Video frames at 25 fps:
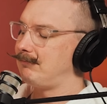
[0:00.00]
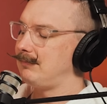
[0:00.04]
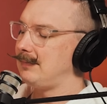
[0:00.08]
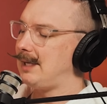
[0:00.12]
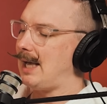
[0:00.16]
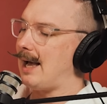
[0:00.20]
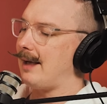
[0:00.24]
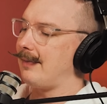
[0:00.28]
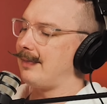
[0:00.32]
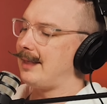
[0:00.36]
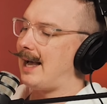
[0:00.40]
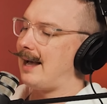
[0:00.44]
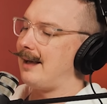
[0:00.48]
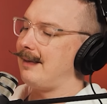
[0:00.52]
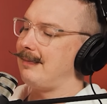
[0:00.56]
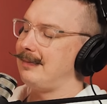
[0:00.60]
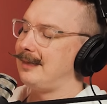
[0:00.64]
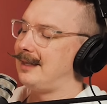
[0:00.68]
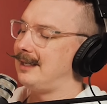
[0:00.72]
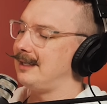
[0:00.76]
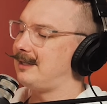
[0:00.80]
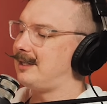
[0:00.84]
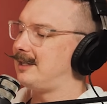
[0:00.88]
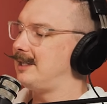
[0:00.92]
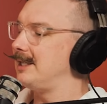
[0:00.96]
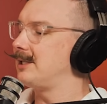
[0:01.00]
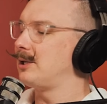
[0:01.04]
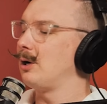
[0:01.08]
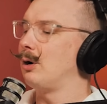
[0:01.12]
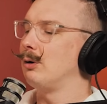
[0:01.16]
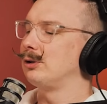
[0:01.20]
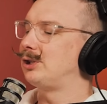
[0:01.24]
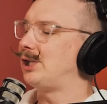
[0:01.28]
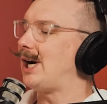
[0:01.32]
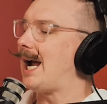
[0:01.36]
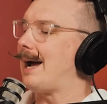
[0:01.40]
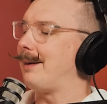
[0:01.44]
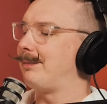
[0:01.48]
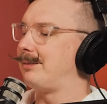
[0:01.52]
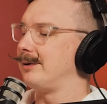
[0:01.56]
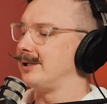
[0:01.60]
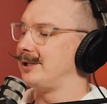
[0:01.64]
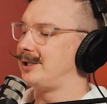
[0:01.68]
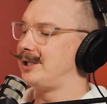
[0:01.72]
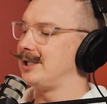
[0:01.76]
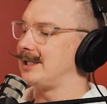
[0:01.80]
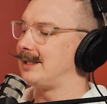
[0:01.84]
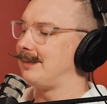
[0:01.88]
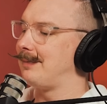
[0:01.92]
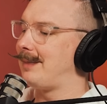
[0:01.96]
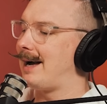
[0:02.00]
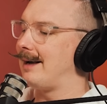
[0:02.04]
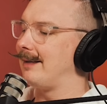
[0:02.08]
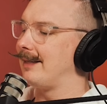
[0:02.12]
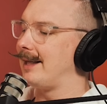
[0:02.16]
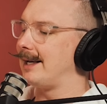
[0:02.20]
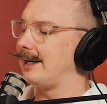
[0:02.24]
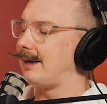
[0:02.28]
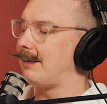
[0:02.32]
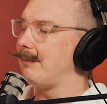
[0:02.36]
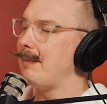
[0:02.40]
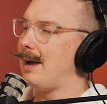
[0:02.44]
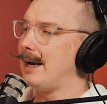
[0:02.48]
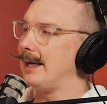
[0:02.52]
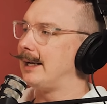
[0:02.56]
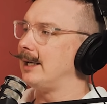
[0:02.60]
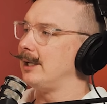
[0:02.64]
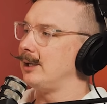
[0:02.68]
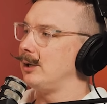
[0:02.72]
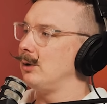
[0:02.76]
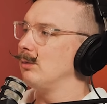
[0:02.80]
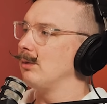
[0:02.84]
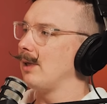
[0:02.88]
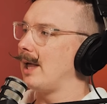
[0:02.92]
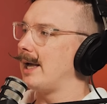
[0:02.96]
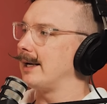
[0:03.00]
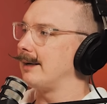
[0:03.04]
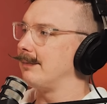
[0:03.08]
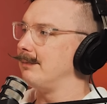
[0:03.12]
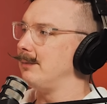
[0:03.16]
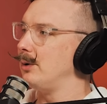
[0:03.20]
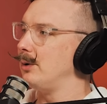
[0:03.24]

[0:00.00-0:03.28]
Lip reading: this whole chapter is just about like making you like